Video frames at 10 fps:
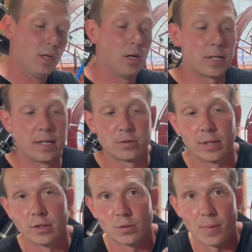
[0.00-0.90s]
okay, so
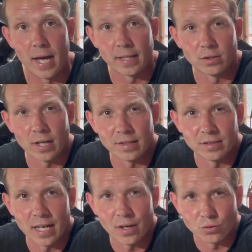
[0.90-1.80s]
here's the bracket. You guys
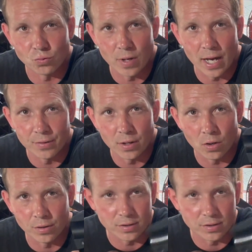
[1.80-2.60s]
see how it's rounded on the